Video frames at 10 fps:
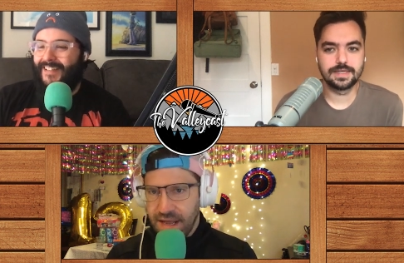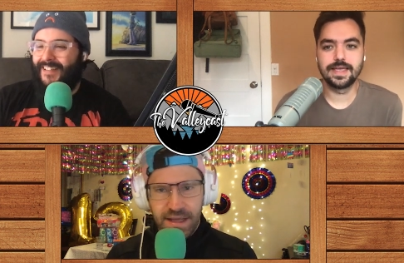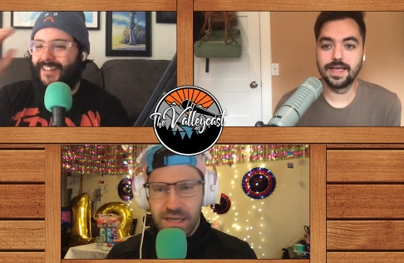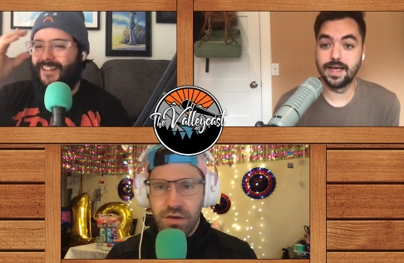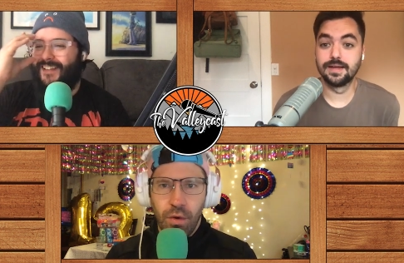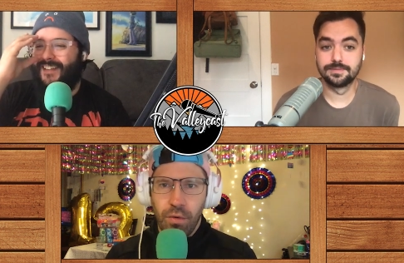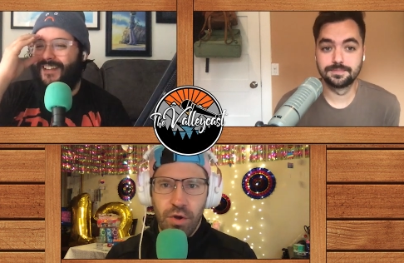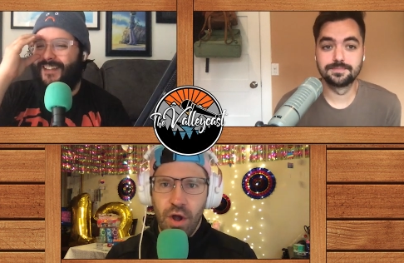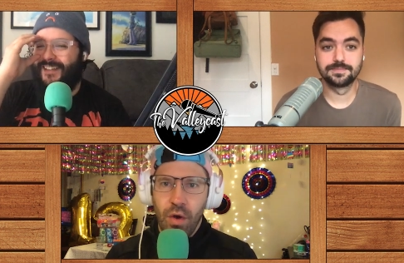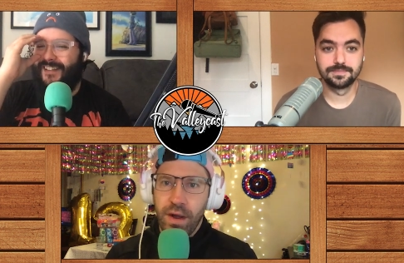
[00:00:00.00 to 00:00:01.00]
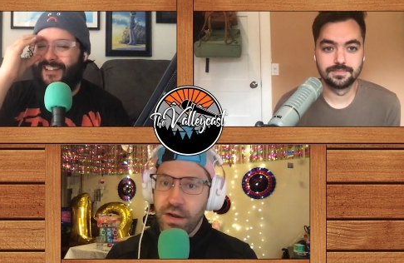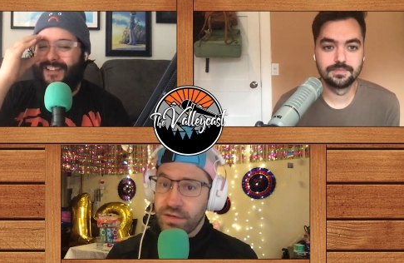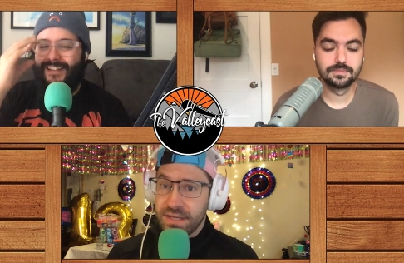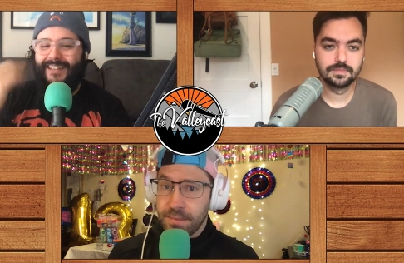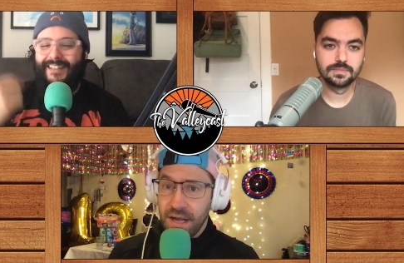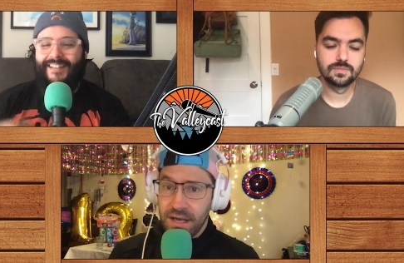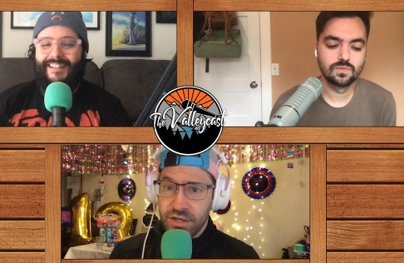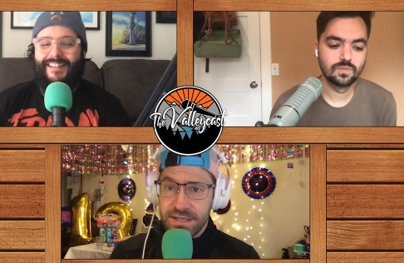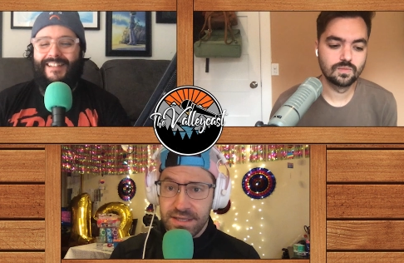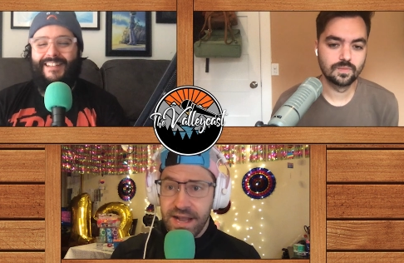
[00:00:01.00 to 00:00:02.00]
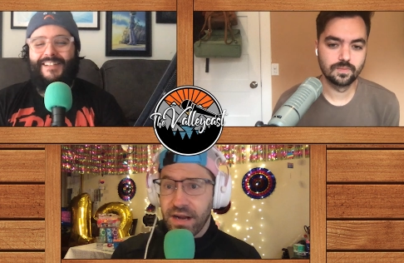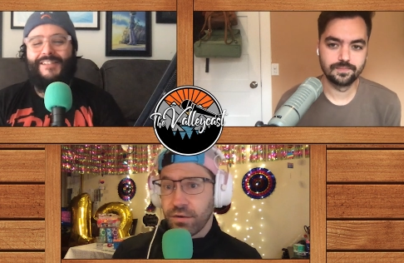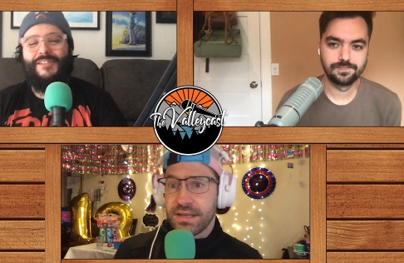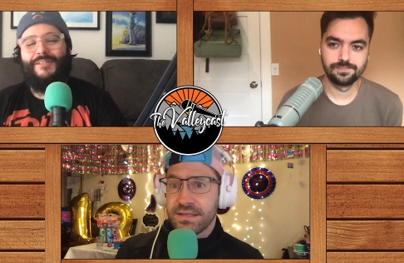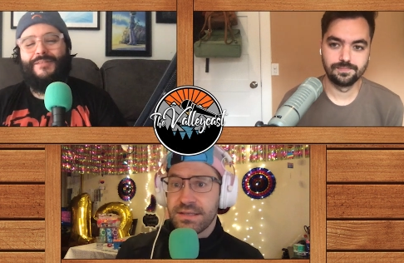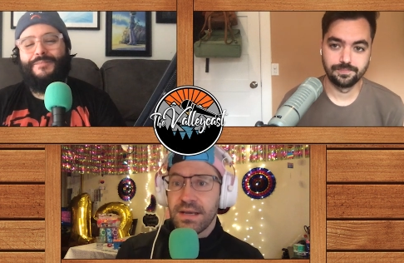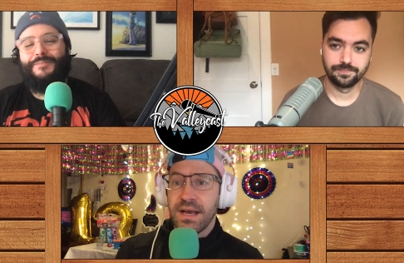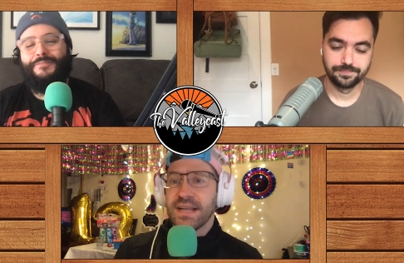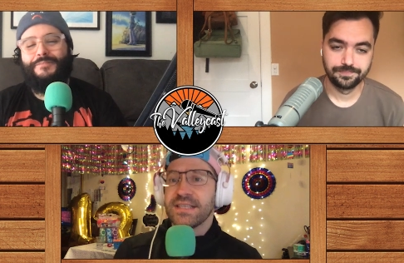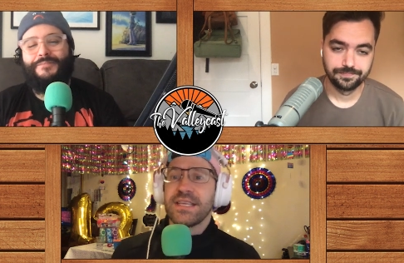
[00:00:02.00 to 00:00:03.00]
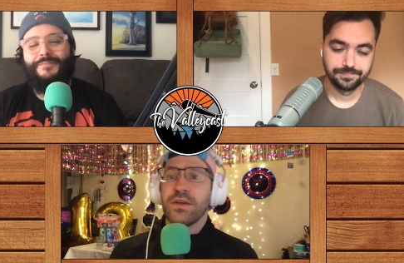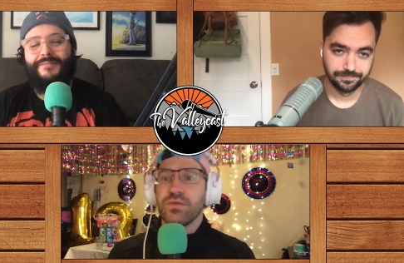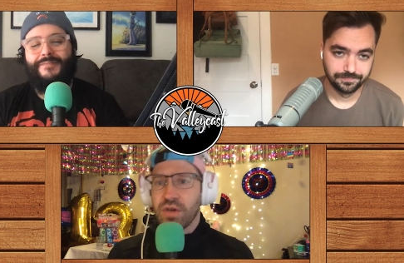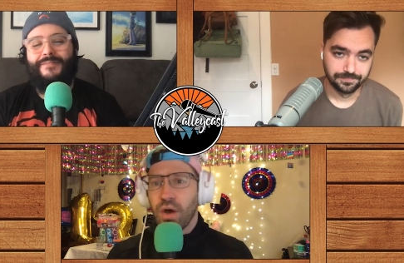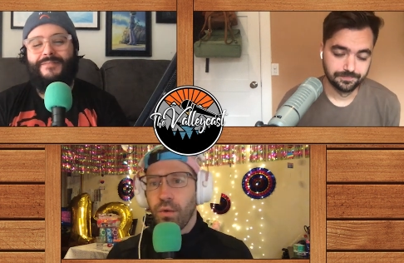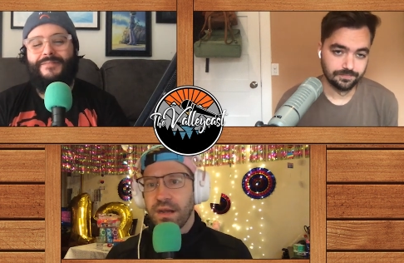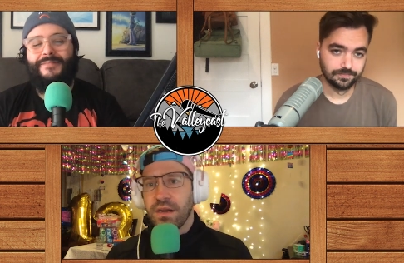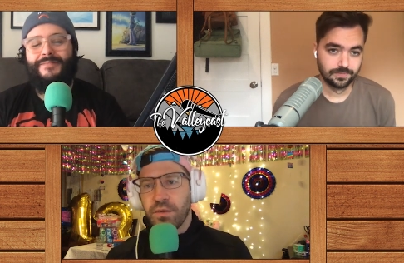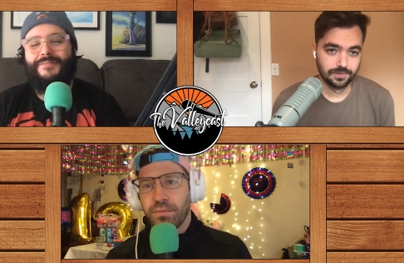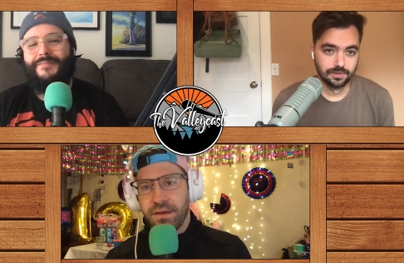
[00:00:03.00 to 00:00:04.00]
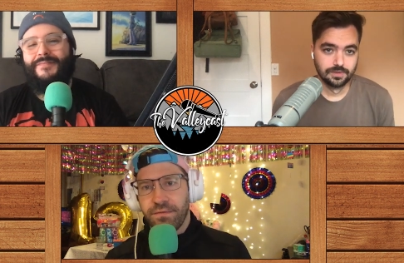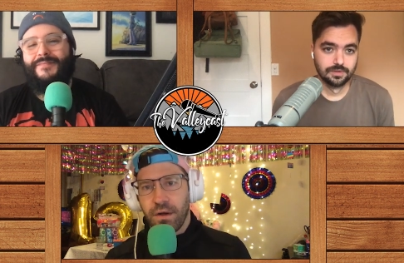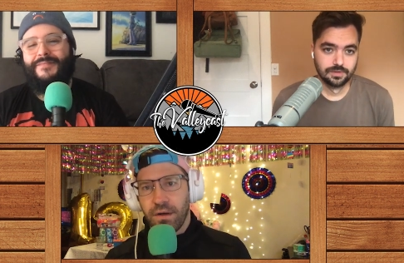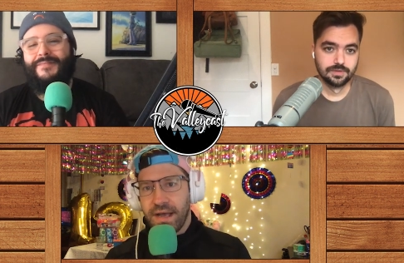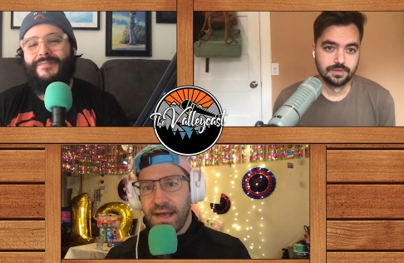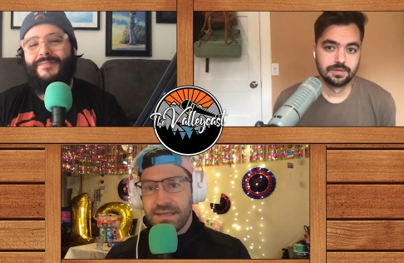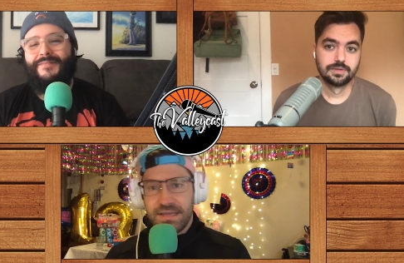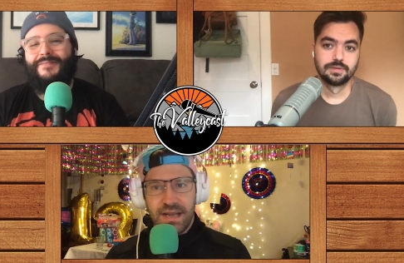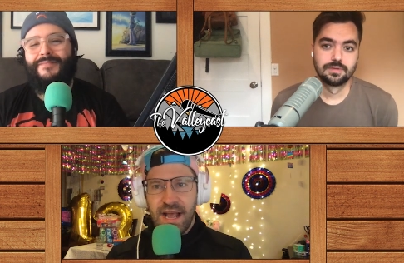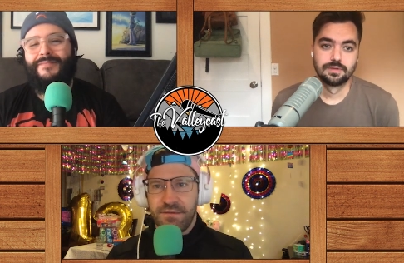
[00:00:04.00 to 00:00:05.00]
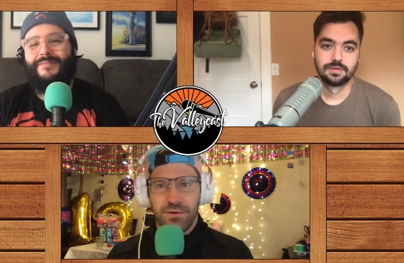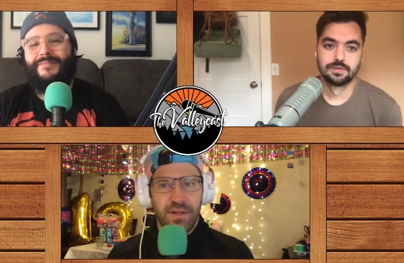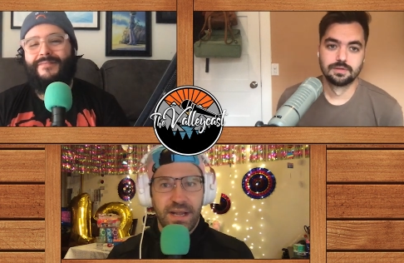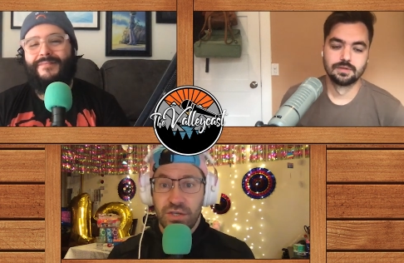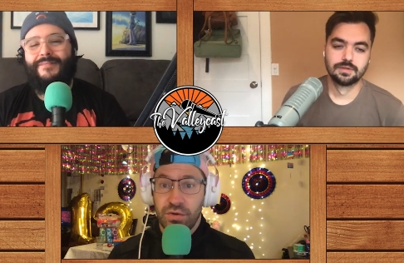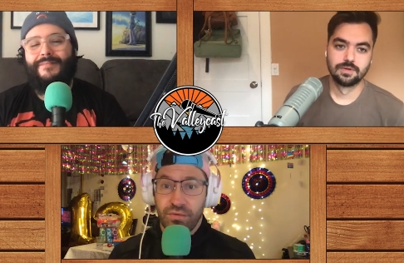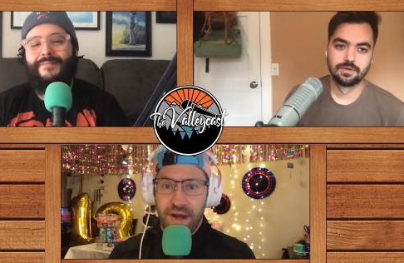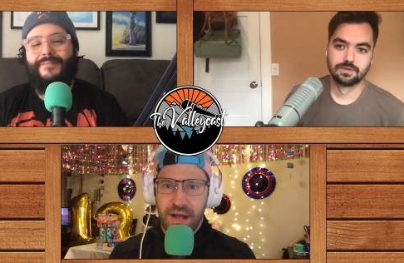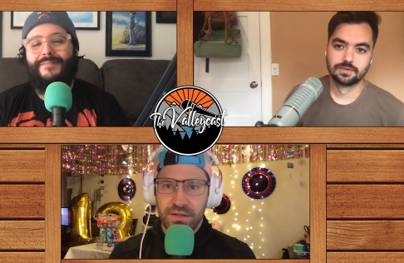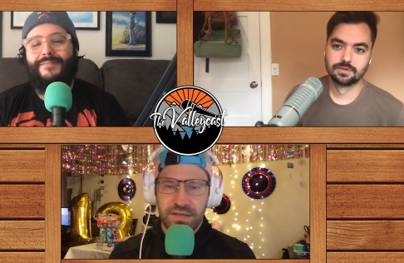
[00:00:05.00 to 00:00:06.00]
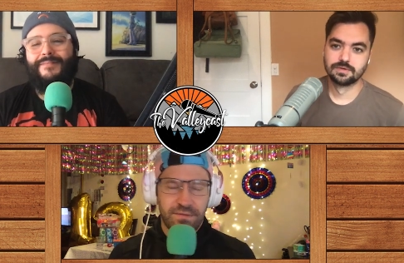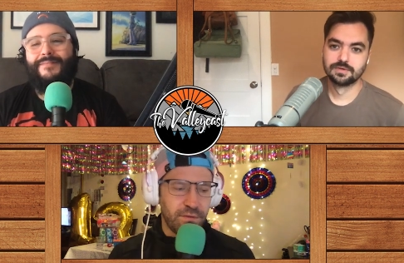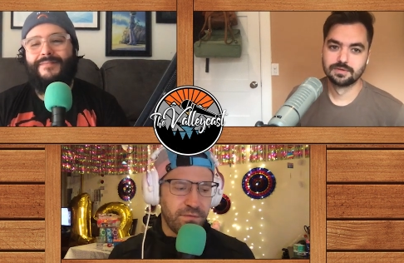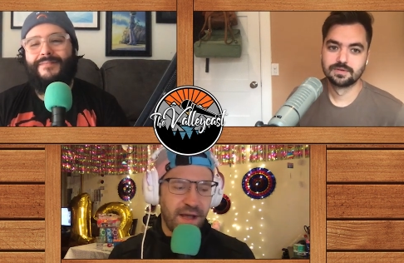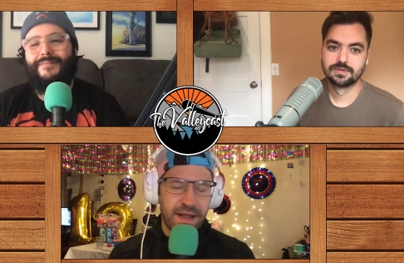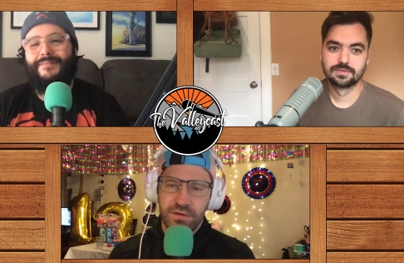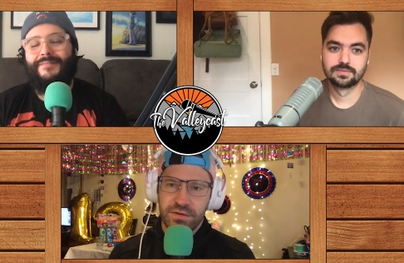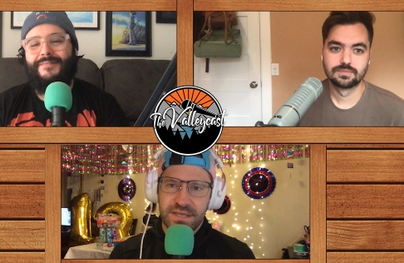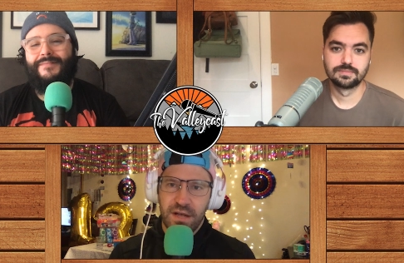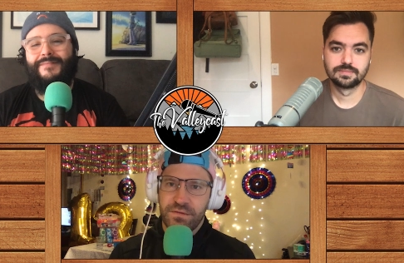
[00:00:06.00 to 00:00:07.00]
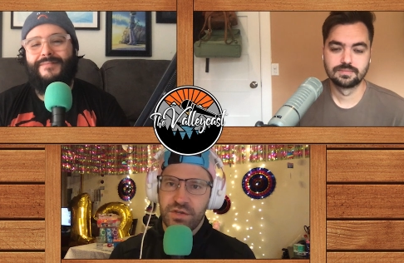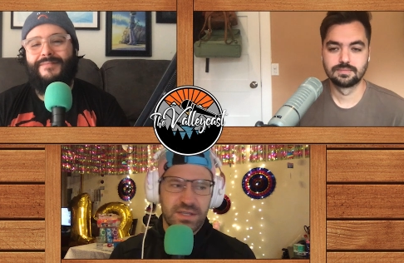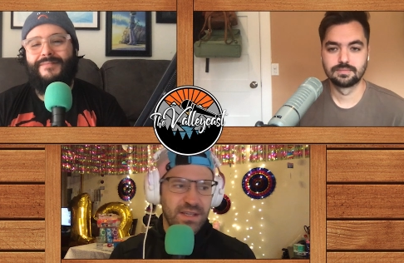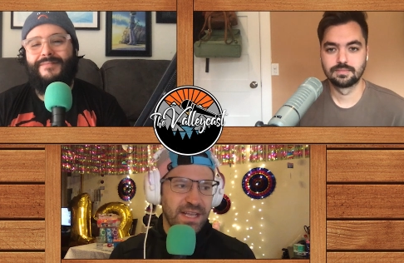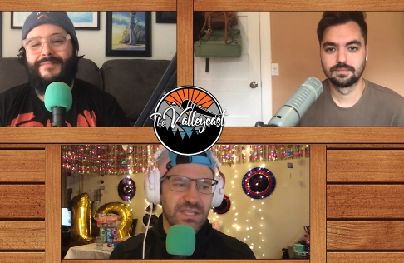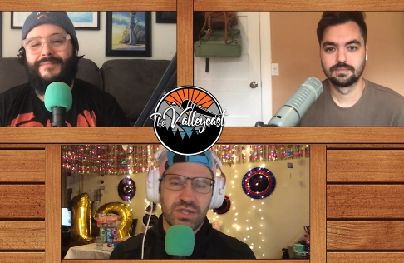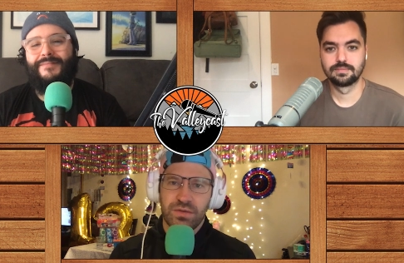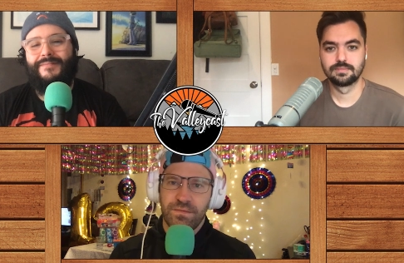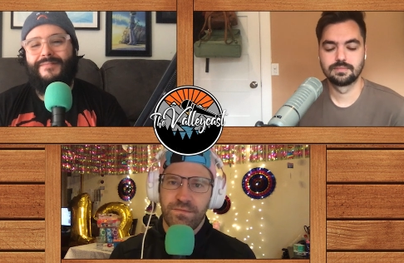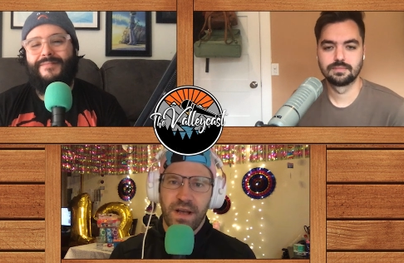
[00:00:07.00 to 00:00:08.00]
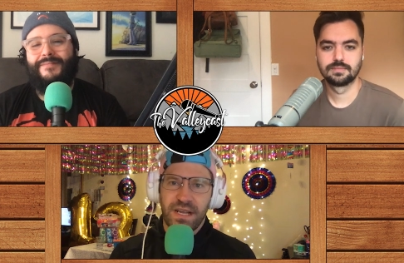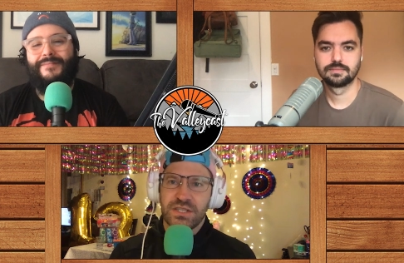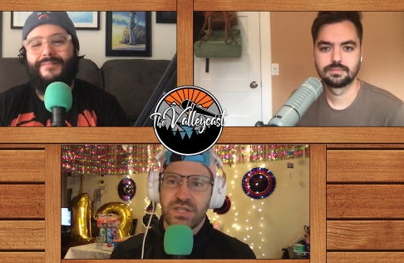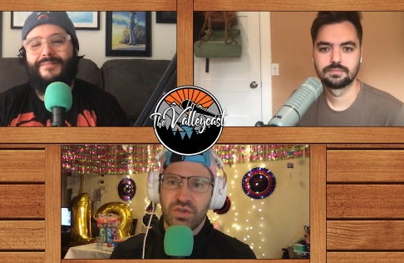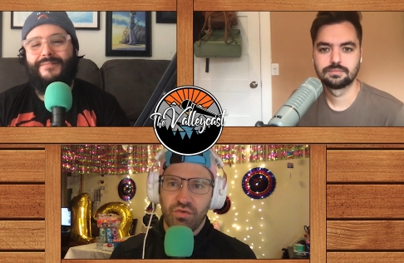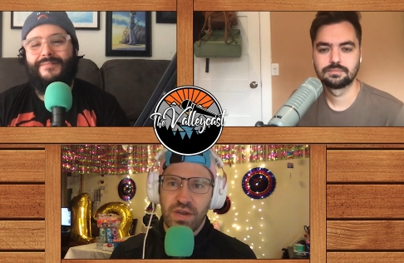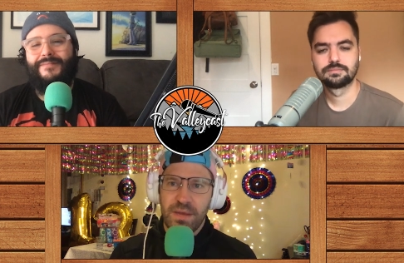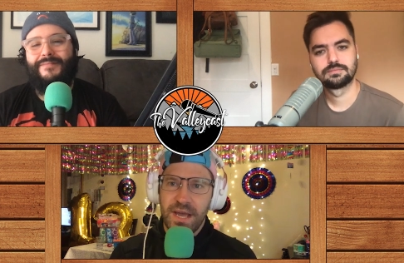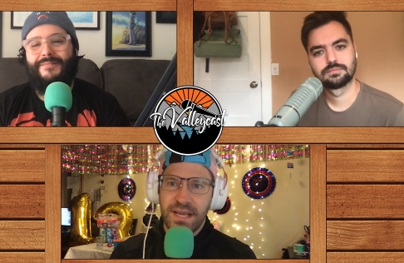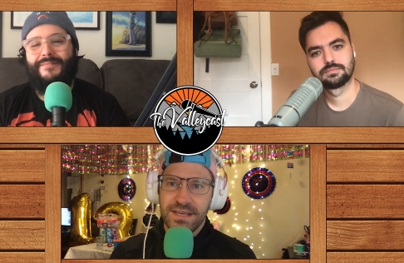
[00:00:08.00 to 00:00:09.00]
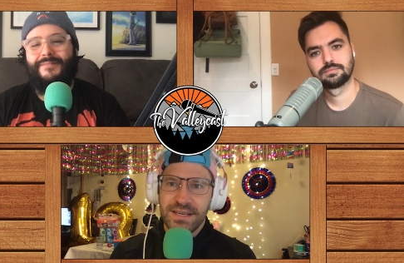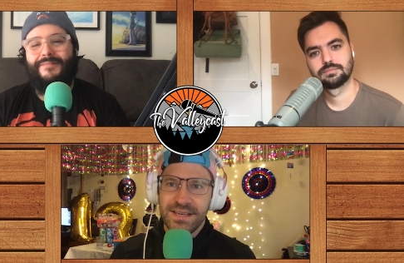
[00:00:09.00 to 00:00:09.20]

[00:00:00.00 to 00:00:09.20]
Speaker 1: Like you don't know what your subconscious layer is until you go in and you play Fall Guys, and after like 2 rounds, if you find yourself just like fucking screaming